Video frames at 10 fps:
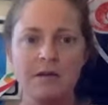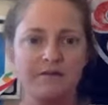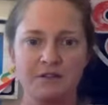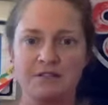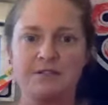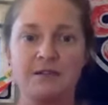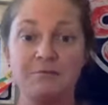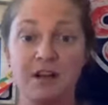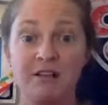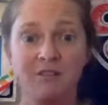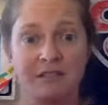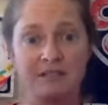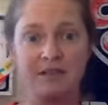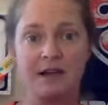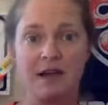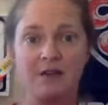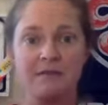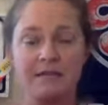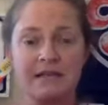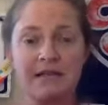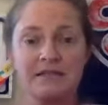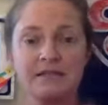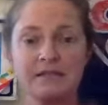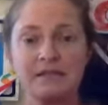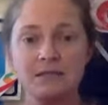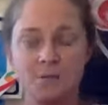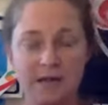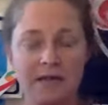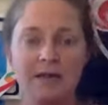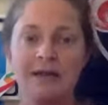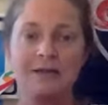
For instance, I'm traveling to Ironman Texas this week,